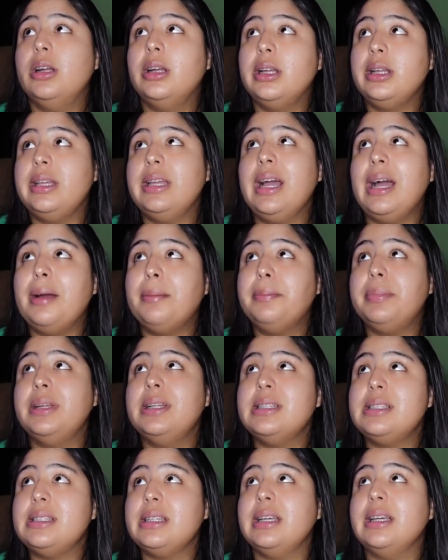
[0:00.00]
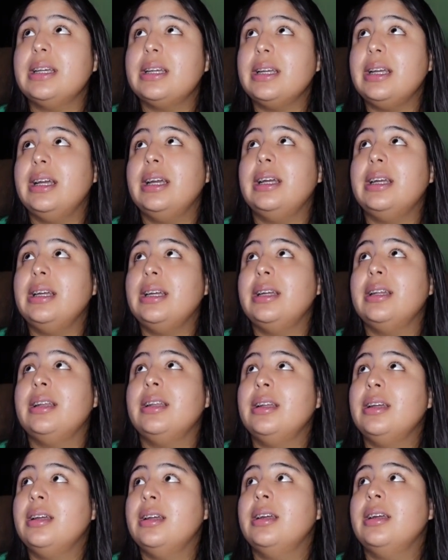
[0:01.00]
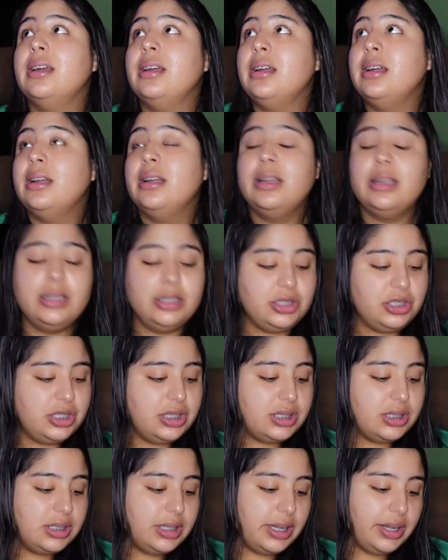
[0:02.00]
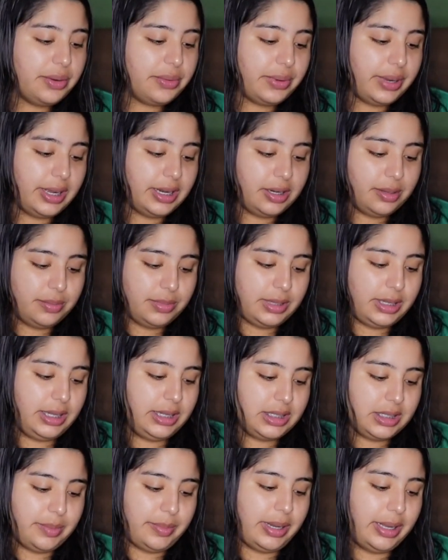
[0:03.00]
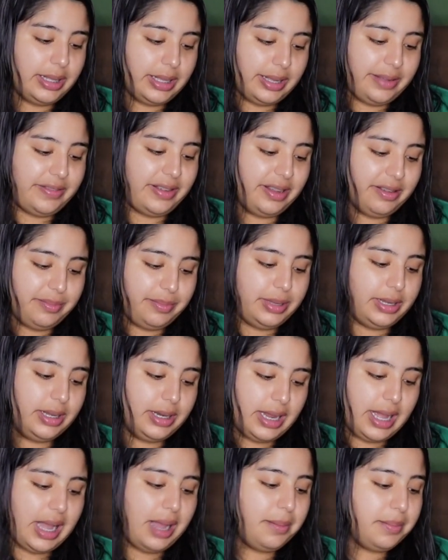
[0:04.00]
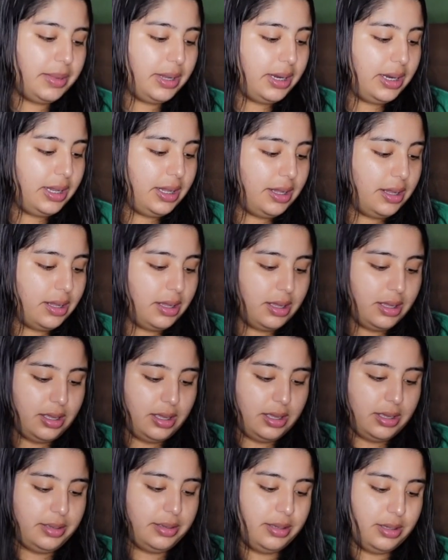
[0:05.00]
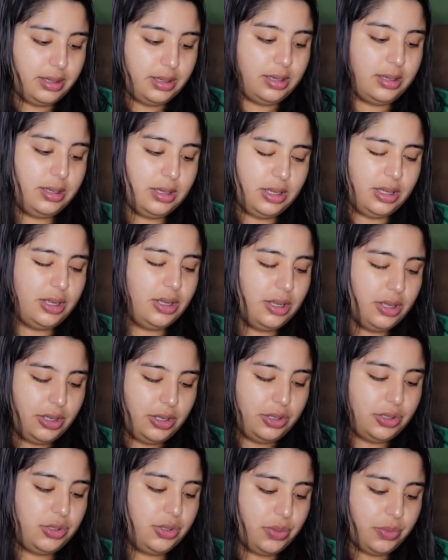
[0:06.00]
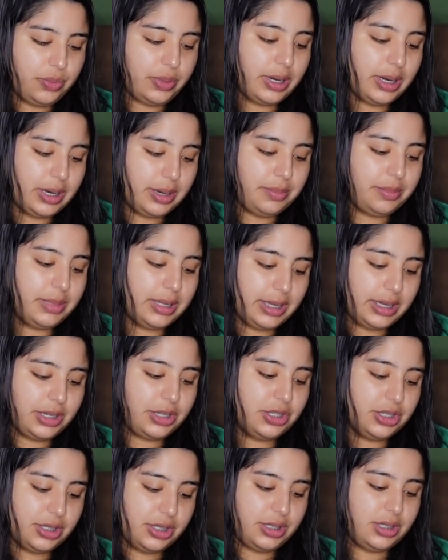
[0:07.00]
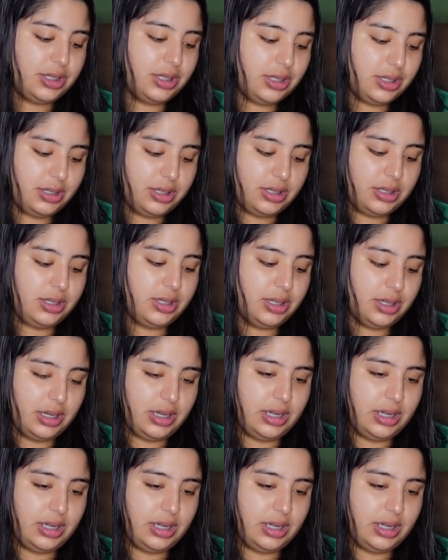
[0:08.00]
yeah, I've been sick and just like random things in my life have been happening to where I'm like just